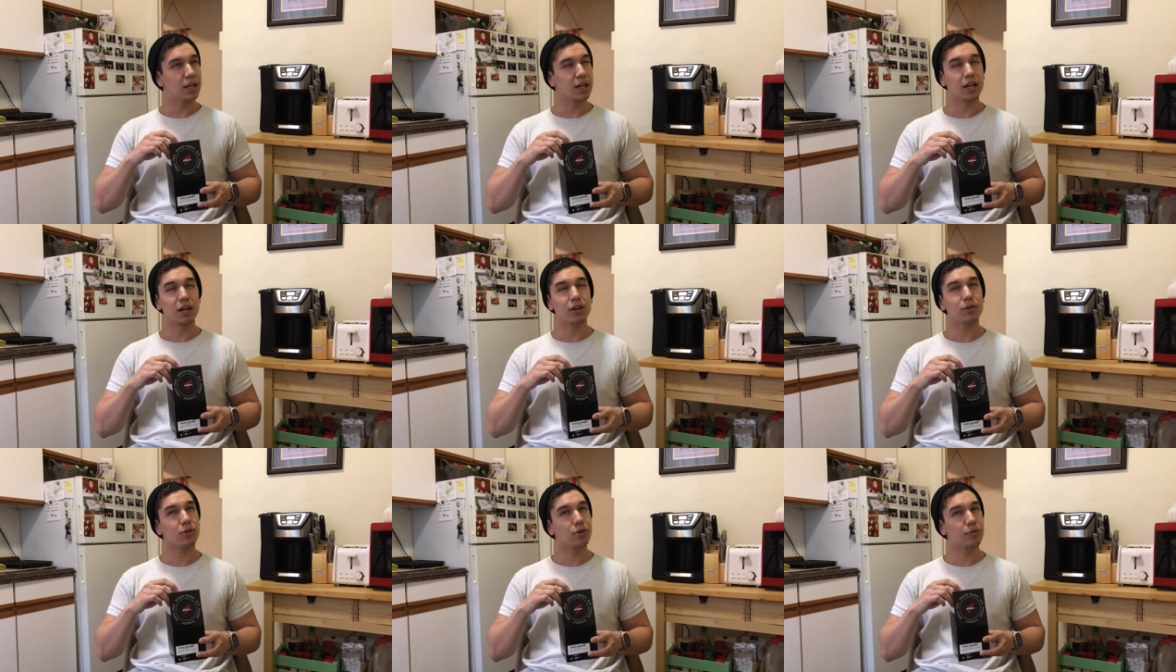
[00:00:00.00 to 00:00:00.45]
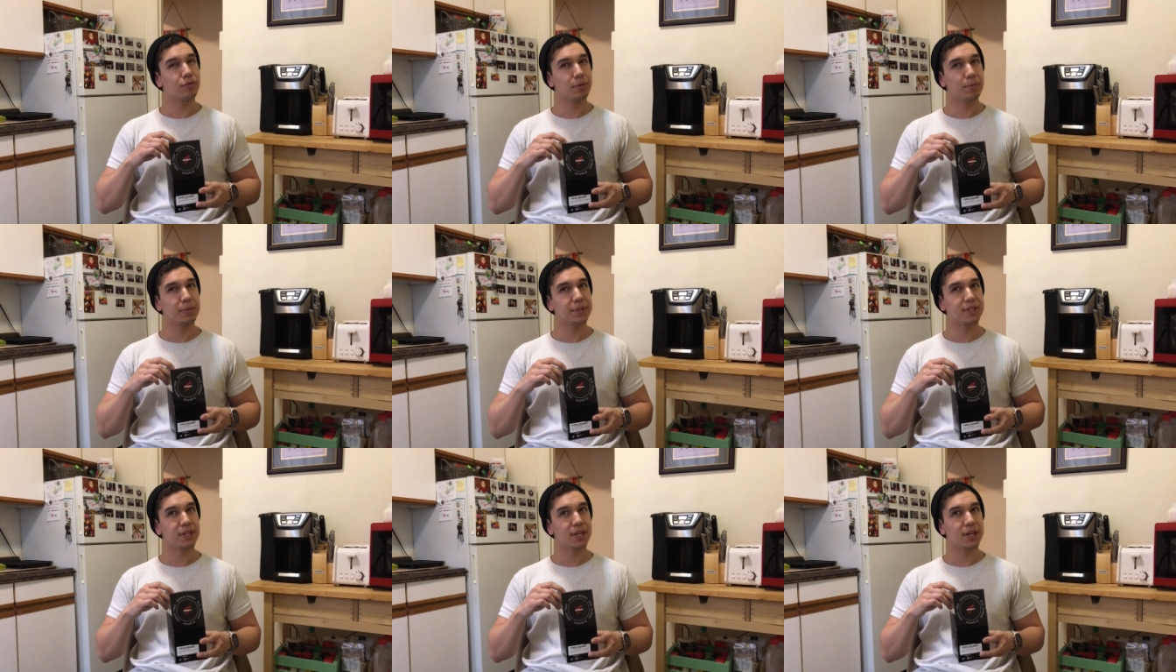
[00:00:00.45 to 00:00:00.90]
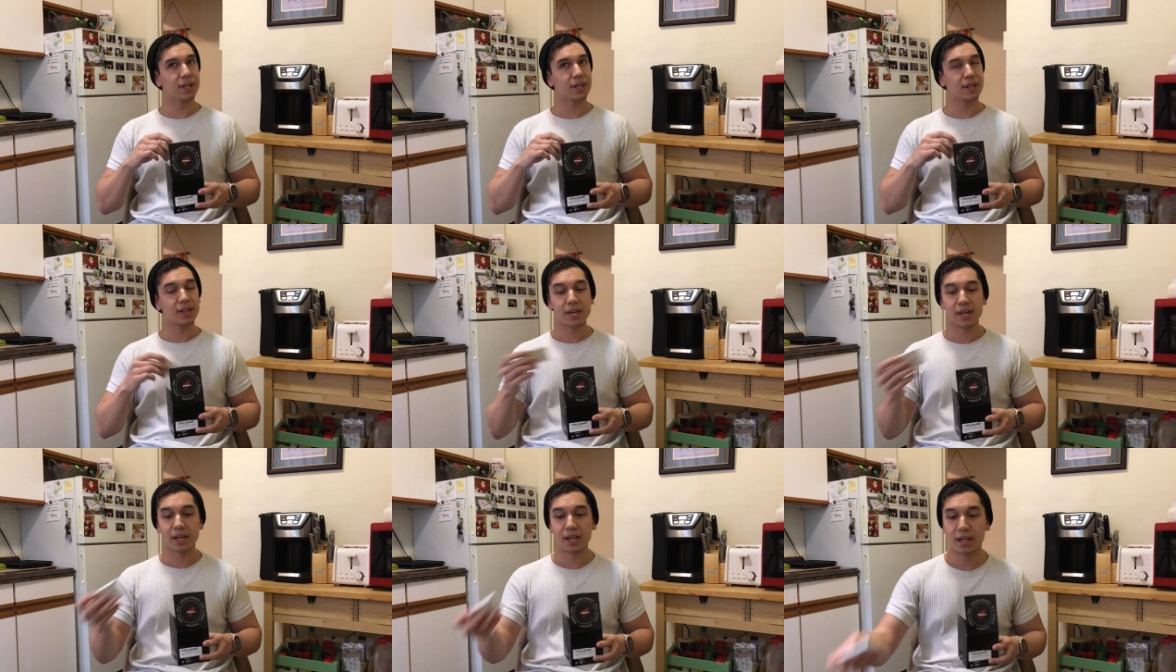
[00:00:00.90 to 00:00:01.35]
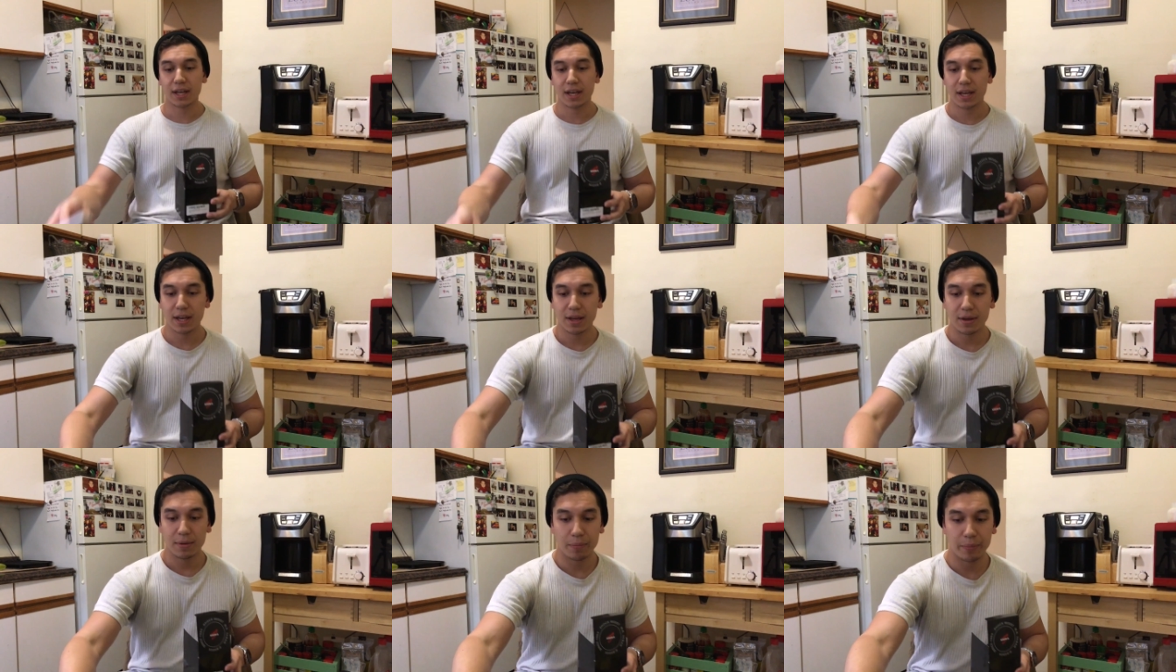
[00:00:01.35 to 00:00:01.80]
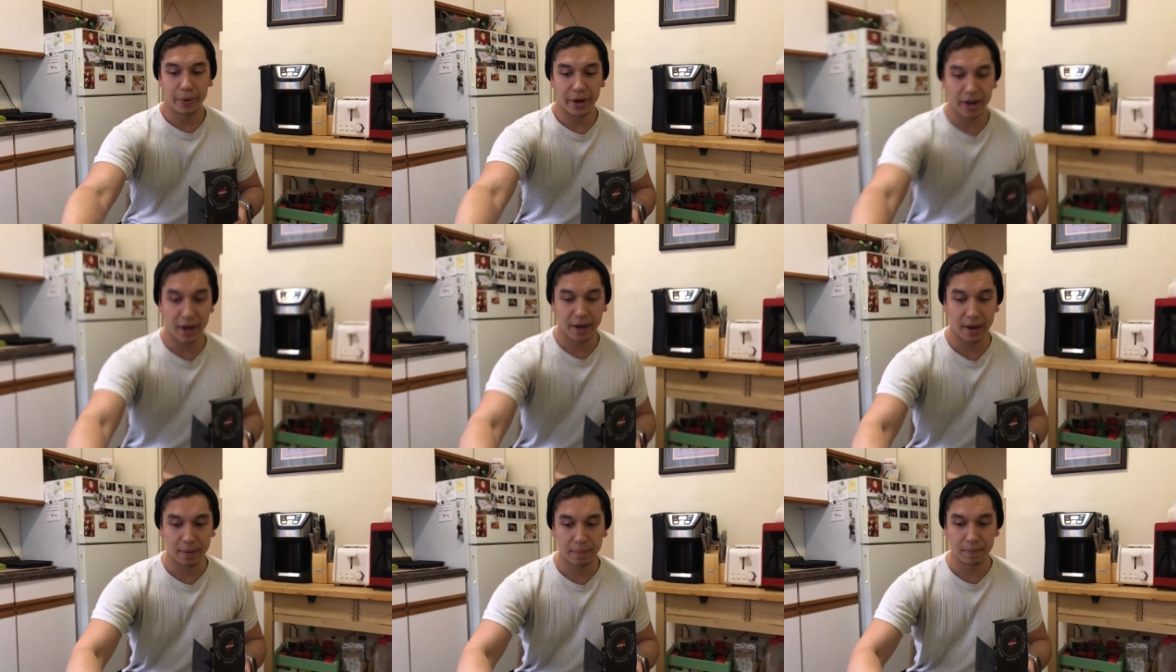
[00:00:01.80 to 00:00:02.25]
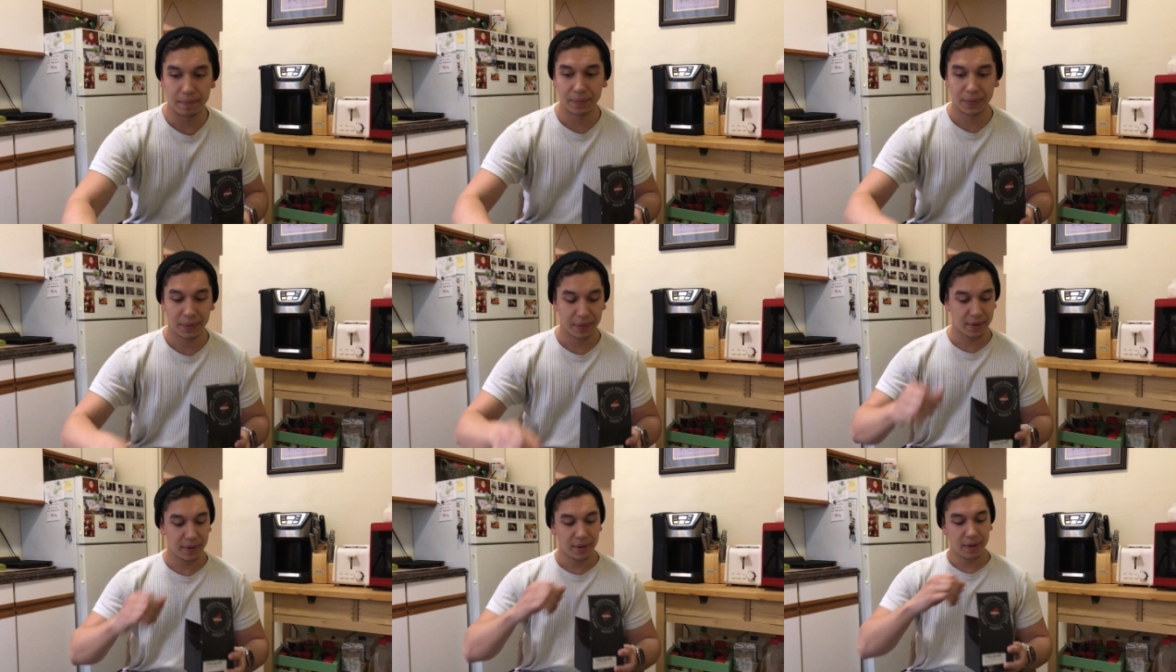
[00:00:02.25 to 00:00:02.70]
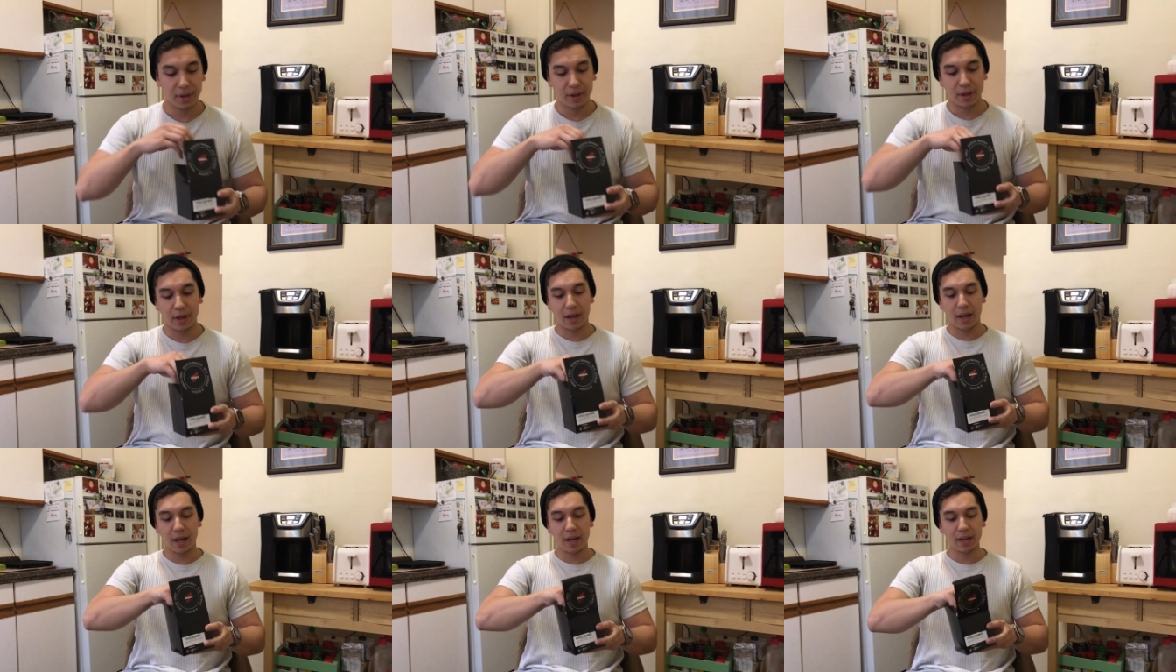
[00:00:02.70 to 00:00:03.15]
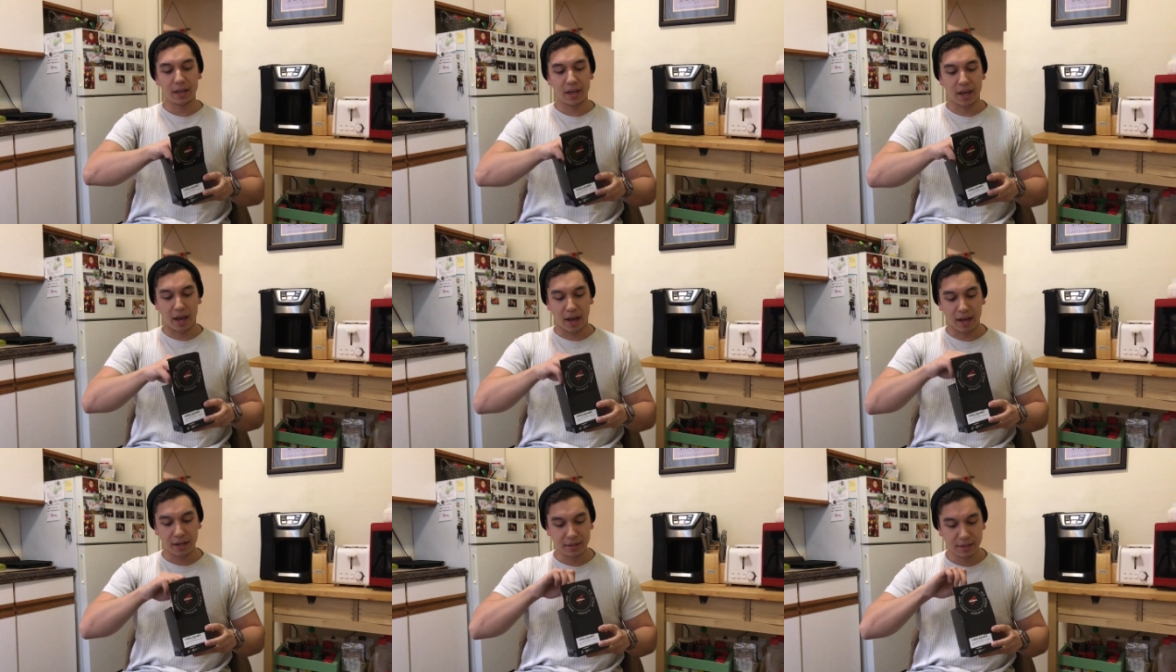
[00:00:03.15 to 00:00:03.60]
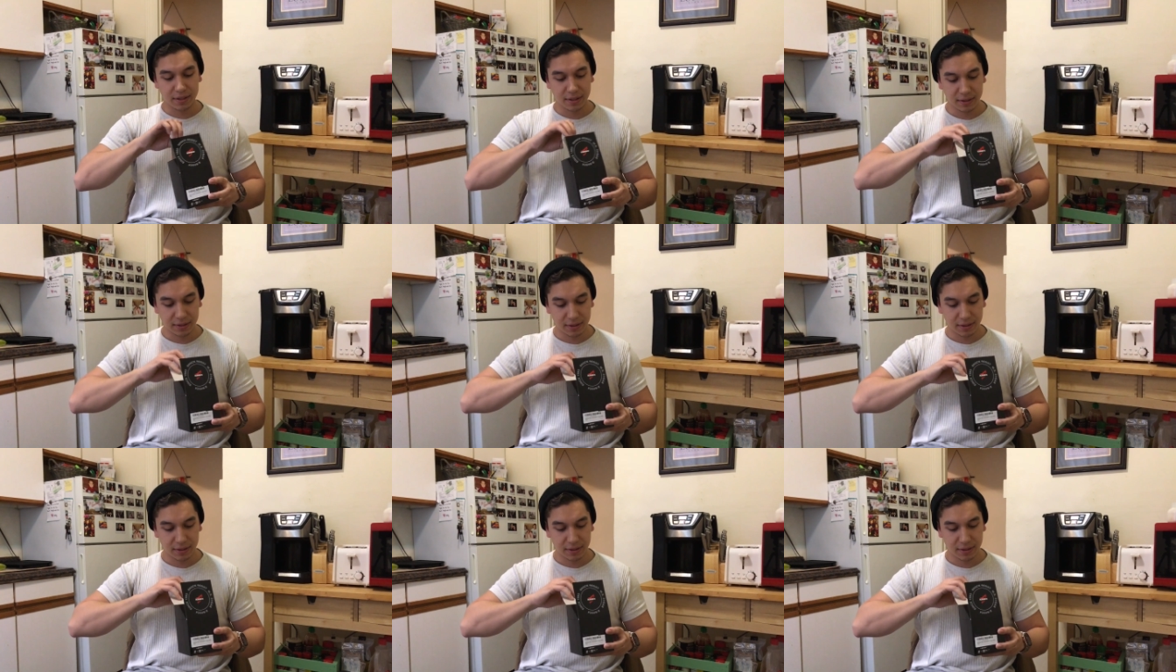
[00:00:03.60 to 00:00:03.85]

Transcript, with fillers: I don't know if I'm missing anything, but um, I got